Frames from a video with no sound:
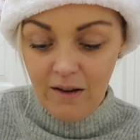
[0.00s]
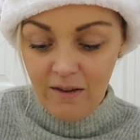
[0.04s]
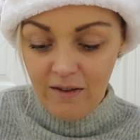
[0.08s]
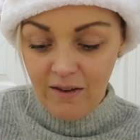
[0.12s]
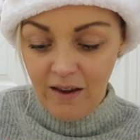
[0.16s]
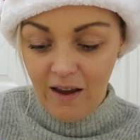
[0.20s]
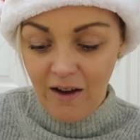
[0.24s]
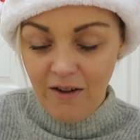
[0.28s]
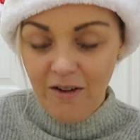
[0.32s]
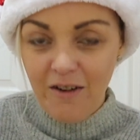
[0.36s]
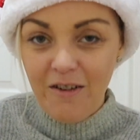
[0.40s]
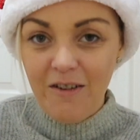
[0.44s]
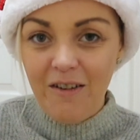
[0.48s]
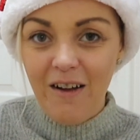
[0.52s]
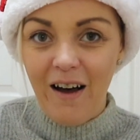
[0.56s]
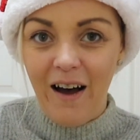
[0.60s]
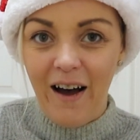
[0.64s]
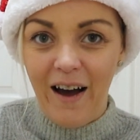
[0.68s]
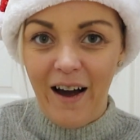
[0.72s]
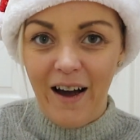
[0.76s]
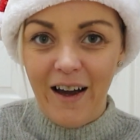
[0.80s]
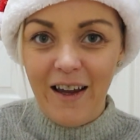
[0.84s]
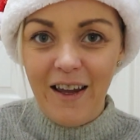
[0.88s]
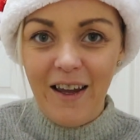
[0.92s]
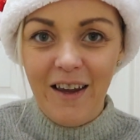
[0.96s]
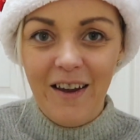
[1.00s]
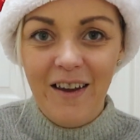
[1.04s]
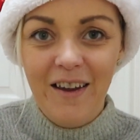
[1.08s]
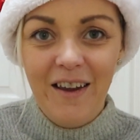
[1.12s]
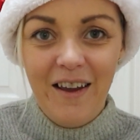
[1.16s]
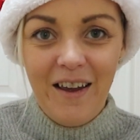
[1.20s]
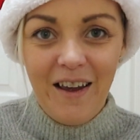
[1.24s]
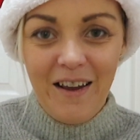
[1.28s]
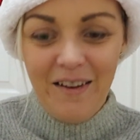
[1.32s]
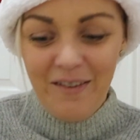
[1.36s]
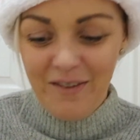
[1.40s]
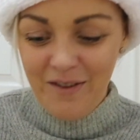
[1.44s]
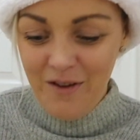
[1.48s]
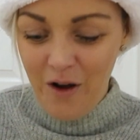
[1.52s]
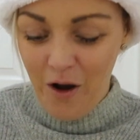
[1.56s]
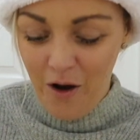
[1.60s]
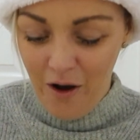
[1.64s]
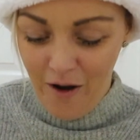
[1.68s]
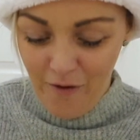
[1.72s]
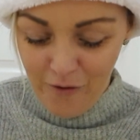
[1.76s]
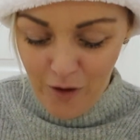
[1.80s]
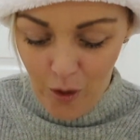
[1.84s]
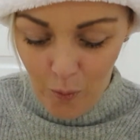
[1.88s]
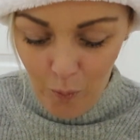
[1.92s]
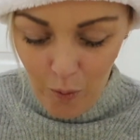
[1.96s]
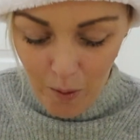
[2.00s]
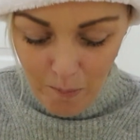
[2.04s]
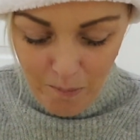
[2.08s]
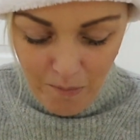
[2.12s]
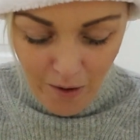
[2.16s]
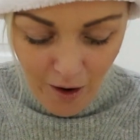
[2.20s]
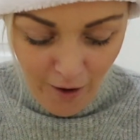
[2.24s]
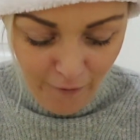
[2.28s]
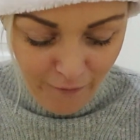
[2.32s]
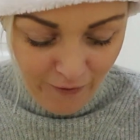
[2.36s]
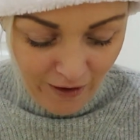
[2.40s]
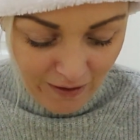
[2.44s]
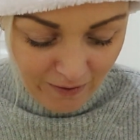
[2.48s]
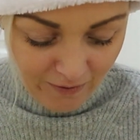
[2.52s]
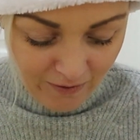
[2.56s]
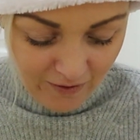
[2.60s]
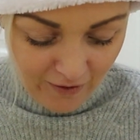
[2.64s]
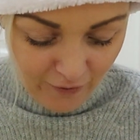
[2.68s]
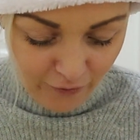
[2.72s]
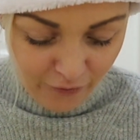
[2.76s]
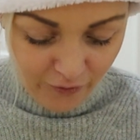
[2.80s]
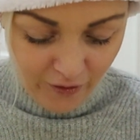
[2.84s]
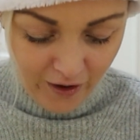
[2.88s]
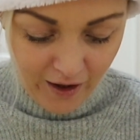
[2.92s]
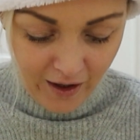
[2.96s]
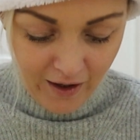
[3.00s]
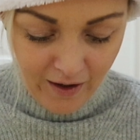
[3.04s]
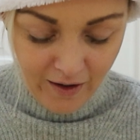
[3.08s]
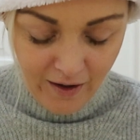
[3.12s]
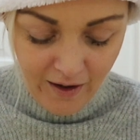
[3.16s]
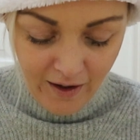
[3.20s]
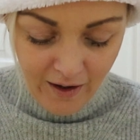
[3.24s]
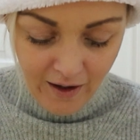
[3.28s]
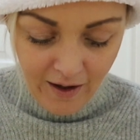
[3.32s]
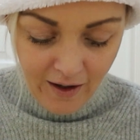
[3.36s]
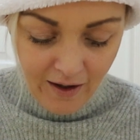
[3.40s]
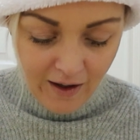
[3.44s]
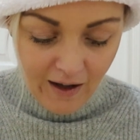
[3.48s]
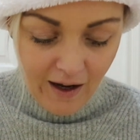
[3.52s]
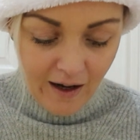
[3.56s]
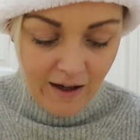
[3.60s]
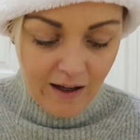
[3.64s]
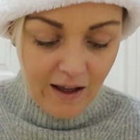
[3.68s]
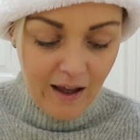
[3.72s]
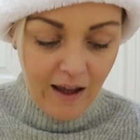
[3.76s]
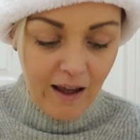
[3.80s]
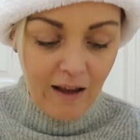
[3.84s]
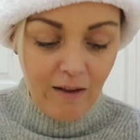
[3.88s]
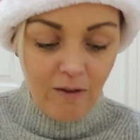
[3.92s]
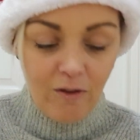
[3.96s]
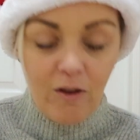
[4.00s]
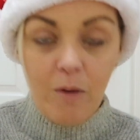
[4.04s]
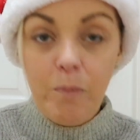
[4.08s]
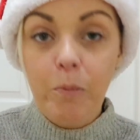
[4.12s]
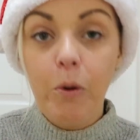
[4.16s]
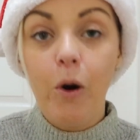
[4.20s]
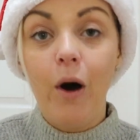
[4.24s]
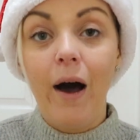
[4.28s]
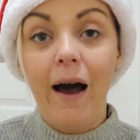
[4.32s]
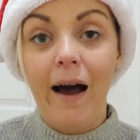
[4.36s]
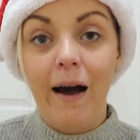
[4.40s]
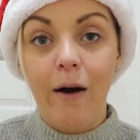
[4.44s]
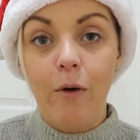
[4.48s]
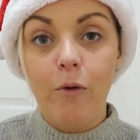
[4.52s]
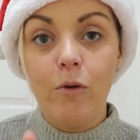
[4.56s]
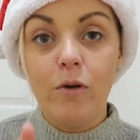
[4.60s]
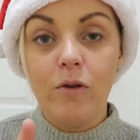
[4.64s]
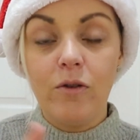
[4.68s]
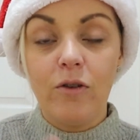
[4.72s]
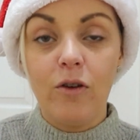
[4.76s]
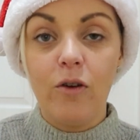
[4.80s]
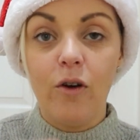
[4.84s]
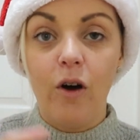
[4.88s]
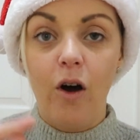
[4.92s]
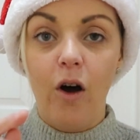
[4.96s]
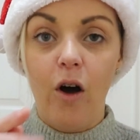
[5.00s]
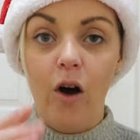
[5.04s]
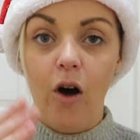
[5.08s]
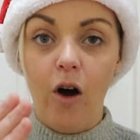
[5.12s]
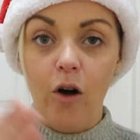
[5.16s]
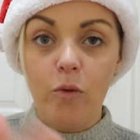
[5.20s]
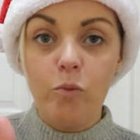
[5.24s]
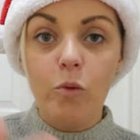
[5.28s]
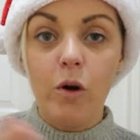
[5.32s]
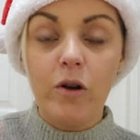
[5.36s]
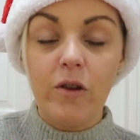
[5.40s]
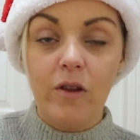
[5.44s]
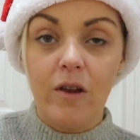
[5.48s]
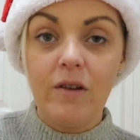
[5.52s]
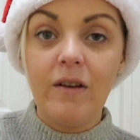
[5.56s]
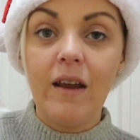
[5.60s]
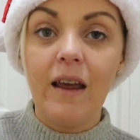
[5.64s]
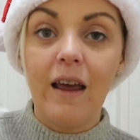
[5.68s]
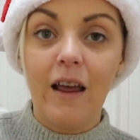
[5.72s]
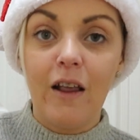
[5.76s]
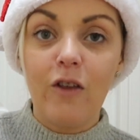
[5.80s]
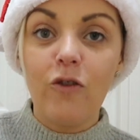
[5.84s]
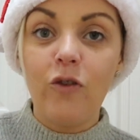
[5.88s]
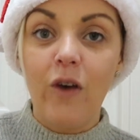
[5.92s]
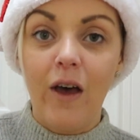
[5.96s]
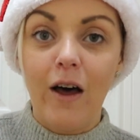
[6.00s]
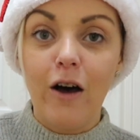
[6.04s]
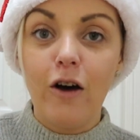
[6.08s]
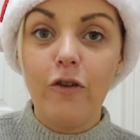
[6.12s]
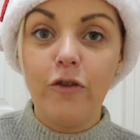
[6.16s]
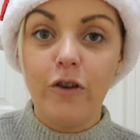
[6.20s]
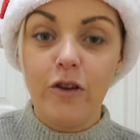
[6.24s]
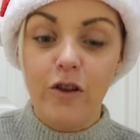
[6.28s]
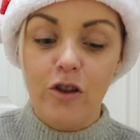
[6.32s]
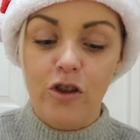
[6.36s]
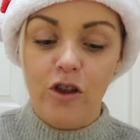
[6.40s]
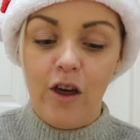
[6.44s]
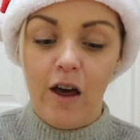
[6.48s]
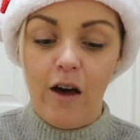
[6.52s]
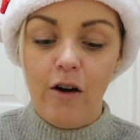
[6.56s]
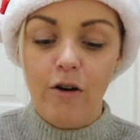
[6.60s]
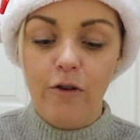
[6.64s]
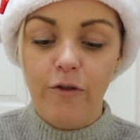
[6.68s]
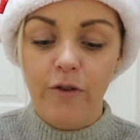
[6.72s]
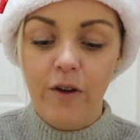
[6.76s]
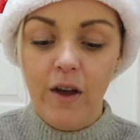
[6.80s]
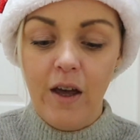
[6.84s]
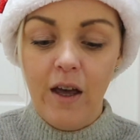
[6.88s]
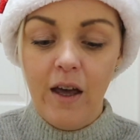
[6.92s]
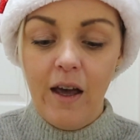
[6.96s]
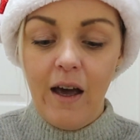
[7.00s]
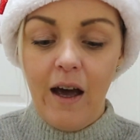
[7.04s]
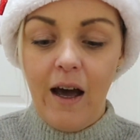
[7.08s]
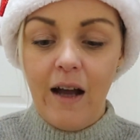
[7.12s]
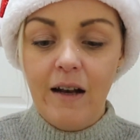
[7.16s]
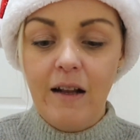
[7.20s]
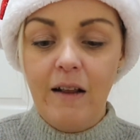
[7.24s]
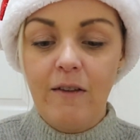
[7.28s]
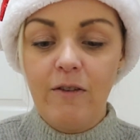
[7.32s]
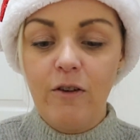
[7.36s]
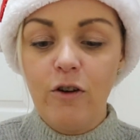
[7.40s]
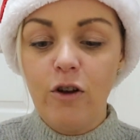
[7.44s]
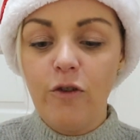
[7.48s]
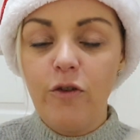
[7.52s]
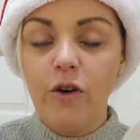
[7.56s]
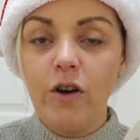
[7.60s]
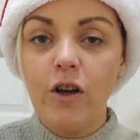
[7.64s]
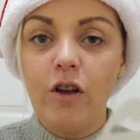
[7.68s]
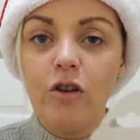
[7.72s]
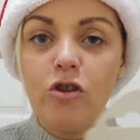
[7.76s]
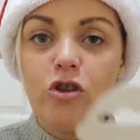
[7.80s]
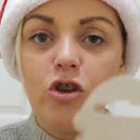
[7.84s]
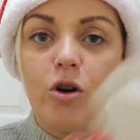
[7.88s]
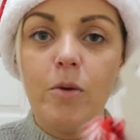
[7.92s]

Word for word: Tell a lie. It's not. I've got one more festive thing, and it is to put out on one of the days for Elf on the Shelf, and it's another little